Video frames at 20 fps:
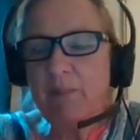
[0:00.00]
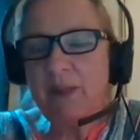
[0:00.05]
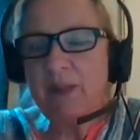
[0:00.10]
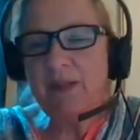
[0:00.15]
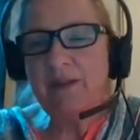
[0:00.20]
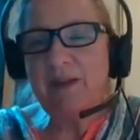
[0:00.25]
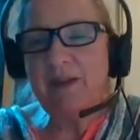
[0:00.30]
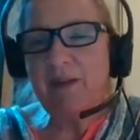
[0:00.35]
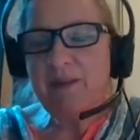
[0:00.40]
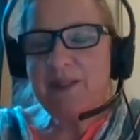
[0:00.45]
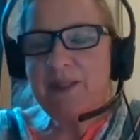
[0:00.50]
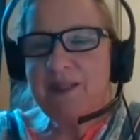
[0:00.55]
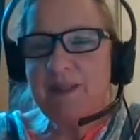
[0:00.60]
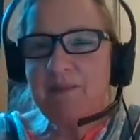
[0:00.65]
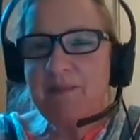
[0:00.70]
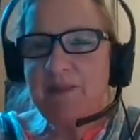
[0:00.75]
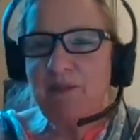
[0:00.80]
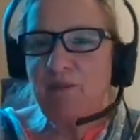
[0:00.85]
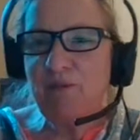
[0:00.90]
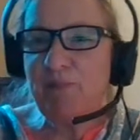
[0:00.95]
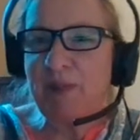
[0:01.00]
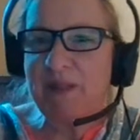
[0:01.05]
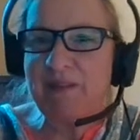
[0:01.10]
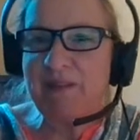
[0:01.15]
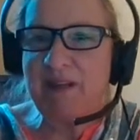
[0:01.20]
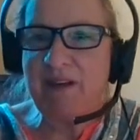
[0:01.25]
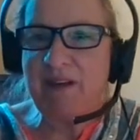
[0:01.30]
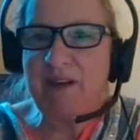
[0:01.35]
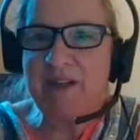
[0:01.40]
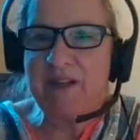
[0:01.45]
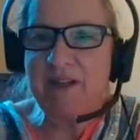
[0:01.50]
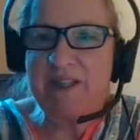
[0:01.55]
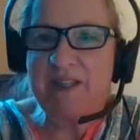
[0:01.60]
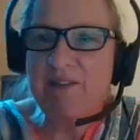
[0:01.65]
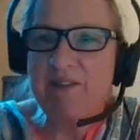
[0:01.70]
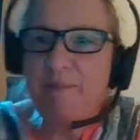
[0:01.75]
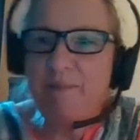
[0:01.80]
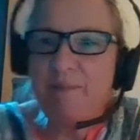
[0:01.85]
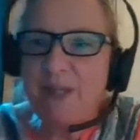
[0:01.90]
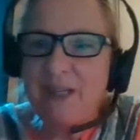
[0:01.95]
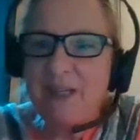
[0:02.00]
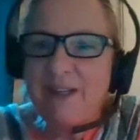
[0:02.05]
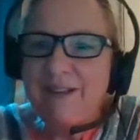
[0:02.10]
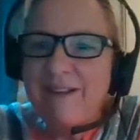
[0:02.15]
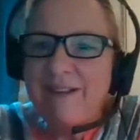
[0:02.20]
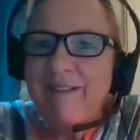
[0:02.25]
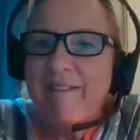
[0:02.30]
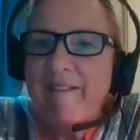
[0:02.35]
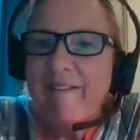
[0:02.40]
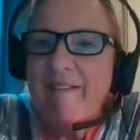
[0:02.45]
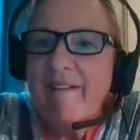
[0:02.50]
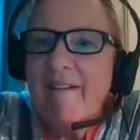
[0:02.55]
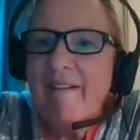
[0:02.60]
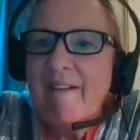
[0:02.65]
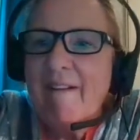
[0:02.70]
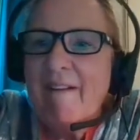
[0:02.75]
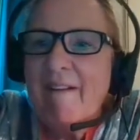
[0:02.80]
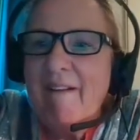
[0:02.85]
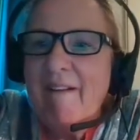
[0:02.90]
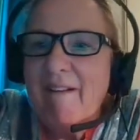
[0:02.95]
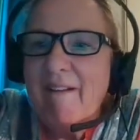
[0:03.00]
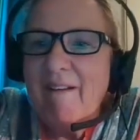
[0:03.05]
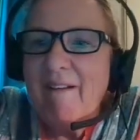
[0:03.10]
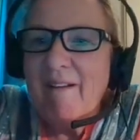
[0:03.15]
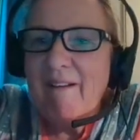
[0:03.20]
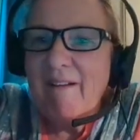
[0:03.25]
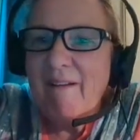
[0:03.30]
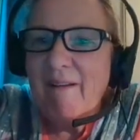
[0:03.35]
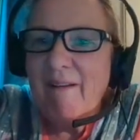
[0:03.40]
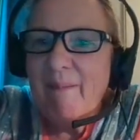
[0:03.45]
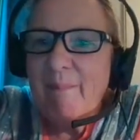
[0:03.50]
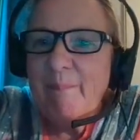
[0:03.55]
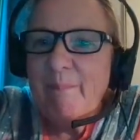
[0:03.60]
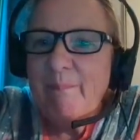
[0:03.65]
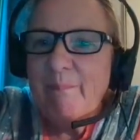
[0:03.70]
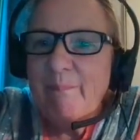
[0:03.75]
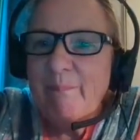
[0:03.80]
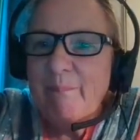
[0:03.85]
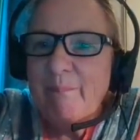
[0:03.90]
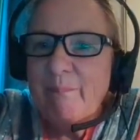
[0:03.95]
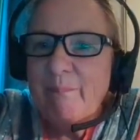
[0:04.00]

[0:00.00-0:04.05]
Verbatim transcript: but no one seems to have picked that idea up yet. Um,